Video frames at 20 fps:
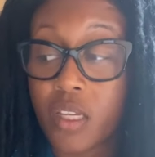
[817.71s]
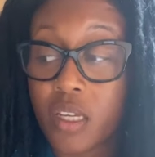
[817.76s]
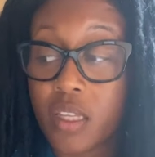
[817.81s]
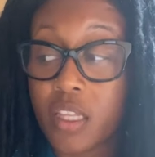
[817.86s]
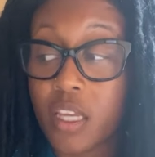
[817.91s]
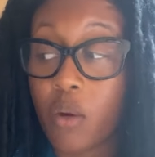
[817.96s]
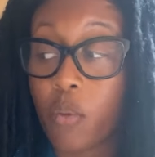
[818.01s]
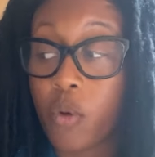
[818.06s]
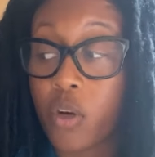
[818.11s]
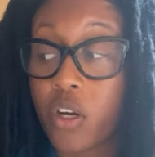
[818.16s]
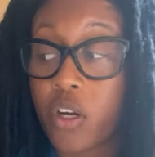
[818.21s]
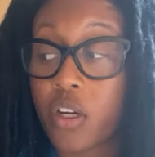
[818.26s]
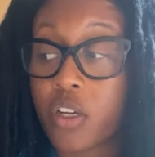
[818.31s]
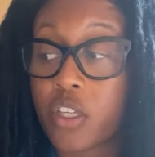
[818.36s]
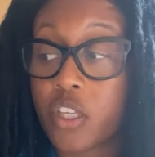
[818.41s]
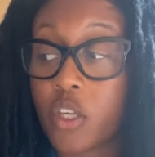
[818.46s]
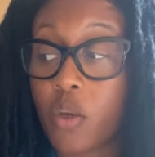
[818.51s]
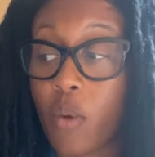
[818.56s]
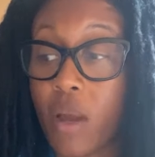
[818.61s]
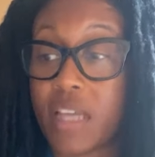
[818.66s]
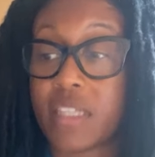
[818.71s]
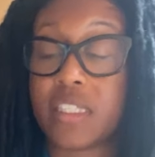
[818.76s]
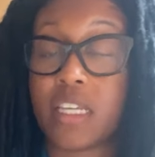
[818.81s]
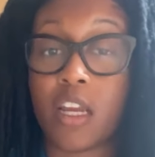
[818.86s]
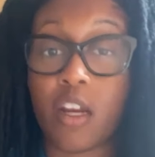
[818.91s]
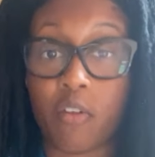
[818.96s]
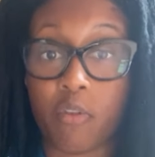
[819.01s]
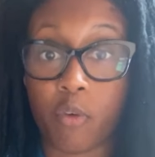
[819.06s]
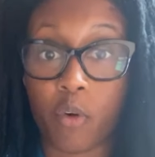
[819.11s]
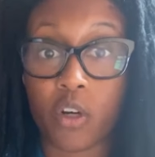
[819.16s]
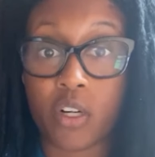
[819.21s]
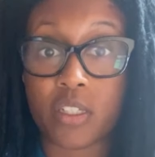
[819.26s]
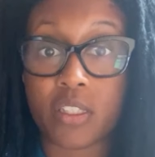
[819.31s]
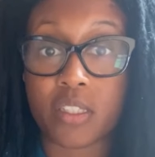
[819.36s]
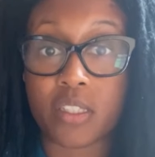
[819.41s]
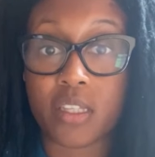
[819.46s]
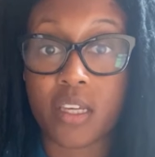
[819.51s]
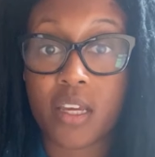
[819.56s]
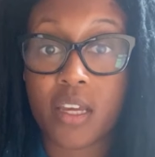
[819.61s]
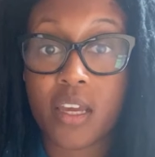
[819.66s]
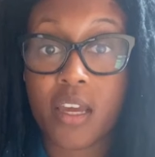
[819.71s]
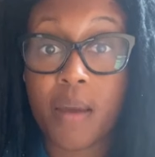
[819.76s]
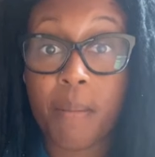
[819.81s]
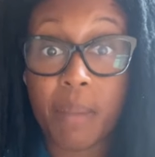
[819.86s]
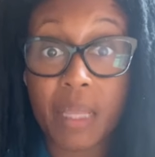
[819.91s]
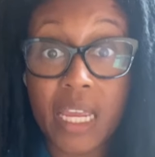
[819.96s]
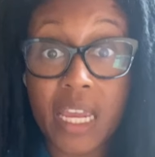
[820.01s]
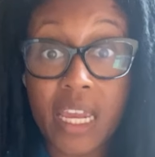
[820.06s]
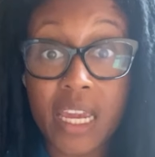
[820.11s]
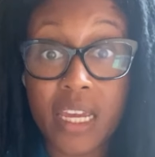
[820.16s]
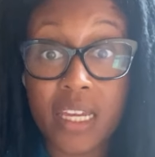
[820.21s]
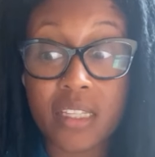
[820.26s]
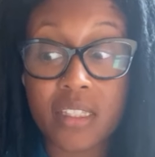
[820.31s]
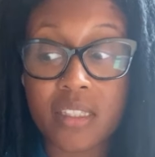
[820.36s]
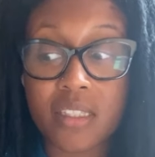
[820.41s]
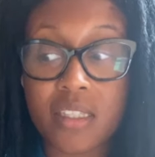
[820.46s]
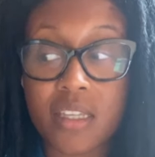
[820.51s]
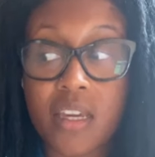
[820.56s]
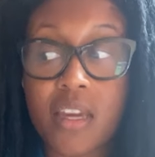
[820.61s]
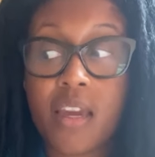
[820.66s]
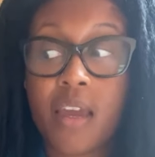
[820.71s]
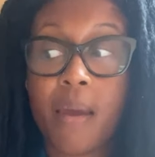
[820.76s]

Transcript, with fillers: there were U S Air Force planes